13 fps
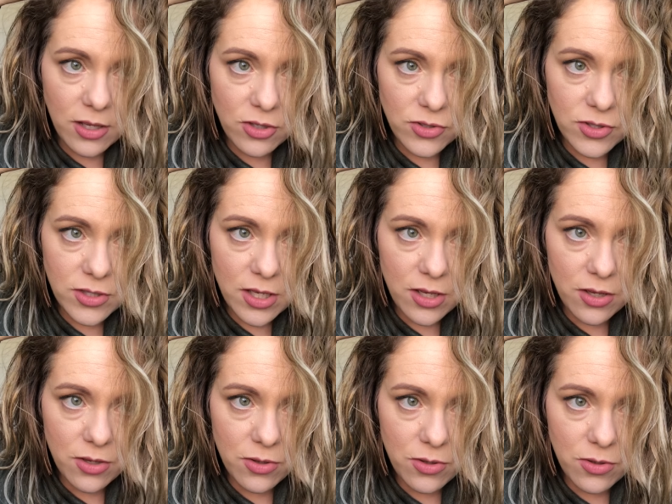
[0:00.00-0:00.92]

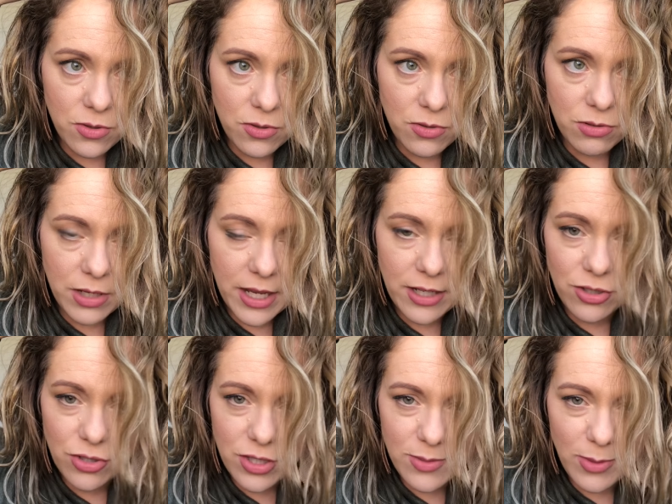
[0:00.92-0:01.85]
So, and you
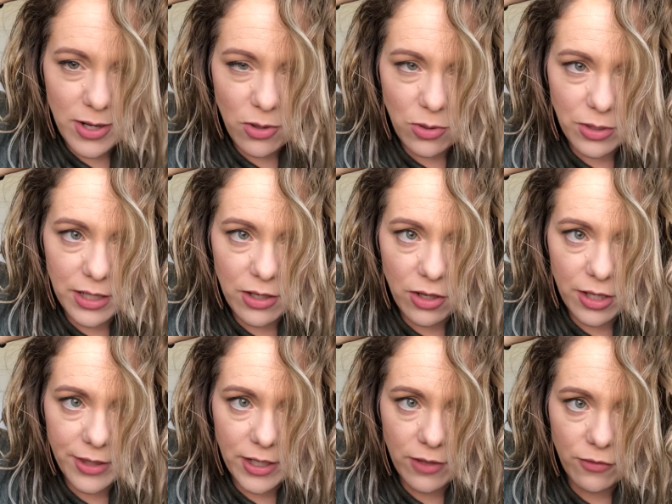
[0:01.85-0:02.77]
just want to hold it
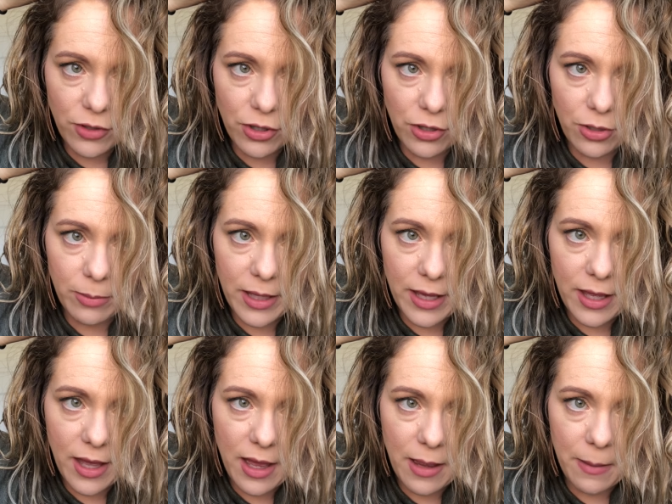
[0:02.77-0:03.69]
on there for a little
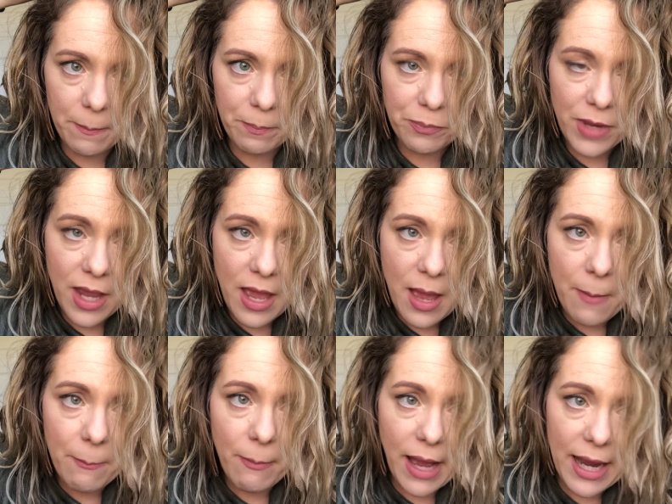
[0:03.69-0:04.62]
bit.
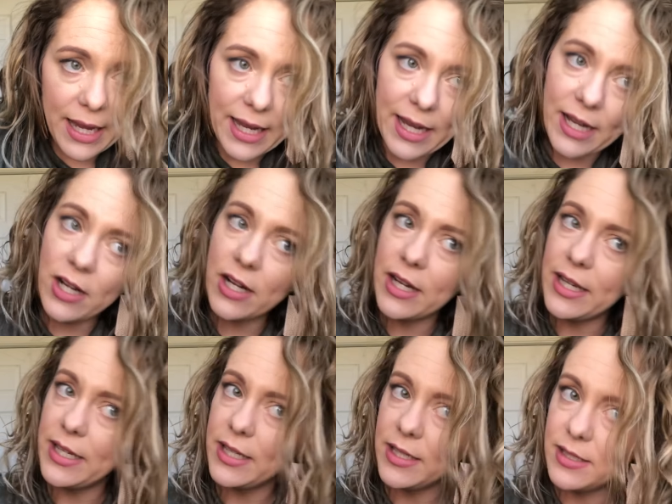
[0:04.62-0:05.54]
My hair
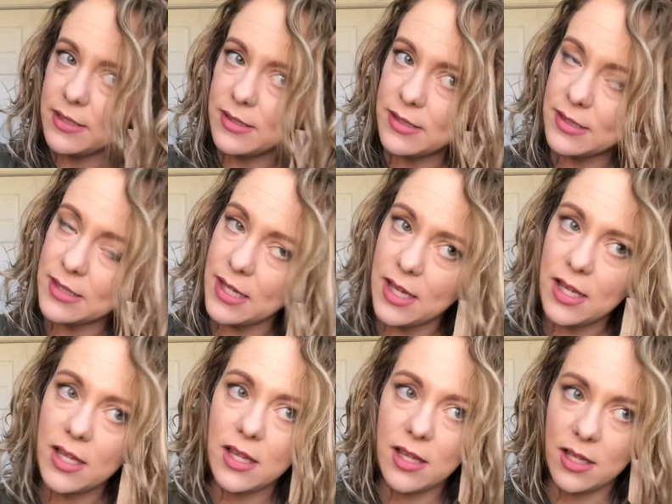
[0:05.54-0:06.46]
is
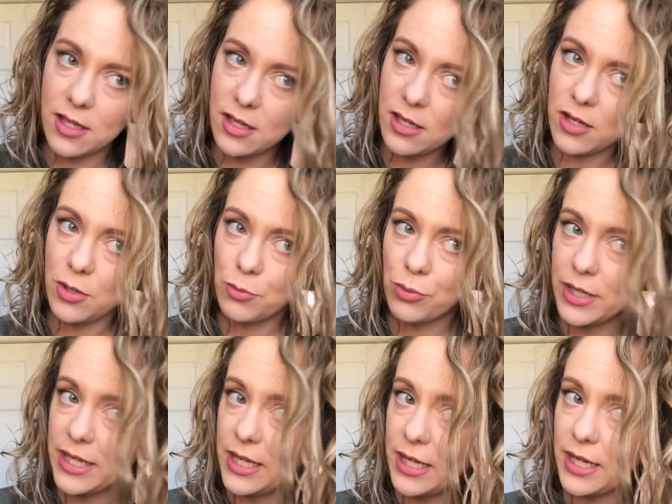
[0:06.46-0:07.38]

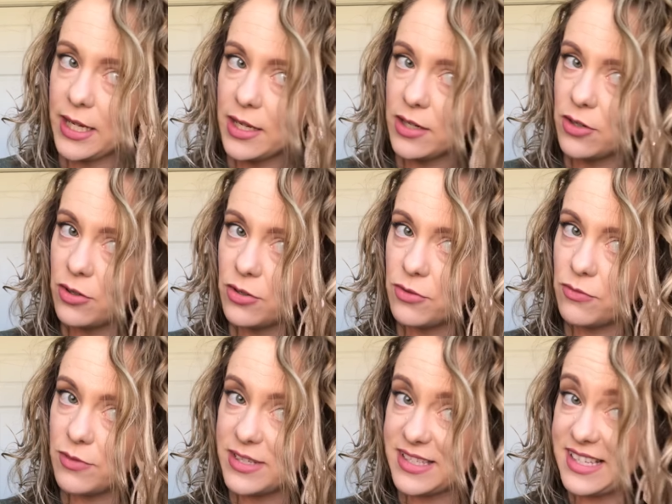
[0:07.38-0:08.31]
pretty
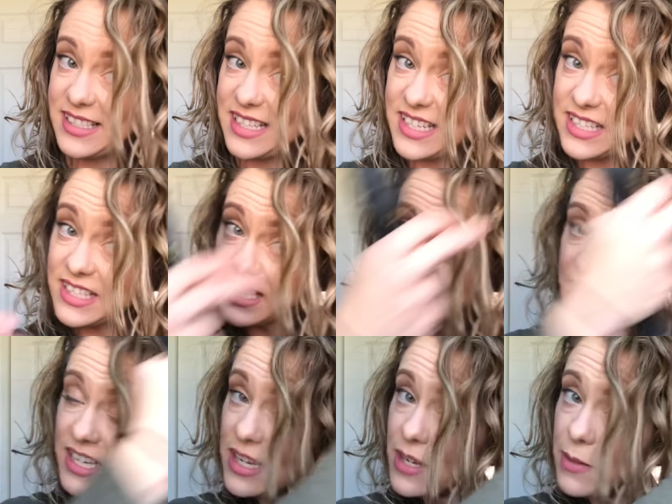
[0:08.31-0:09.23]
resistant
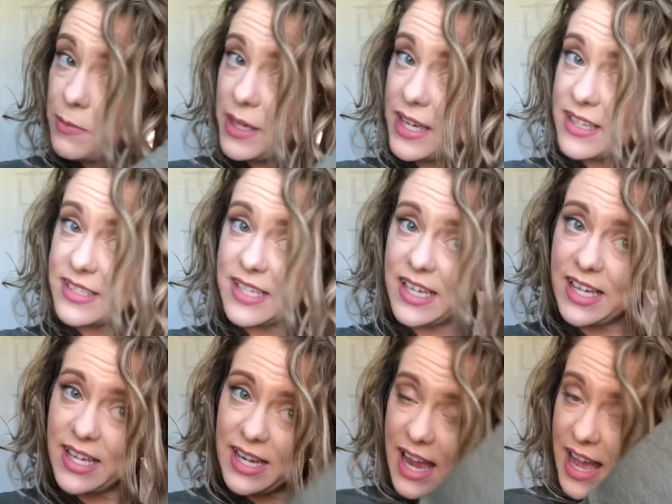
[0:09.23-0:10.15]
because
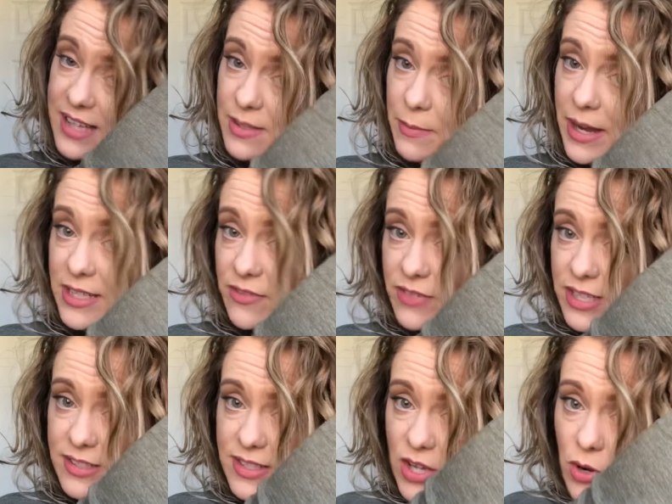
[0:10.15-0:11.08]
it has a mind of its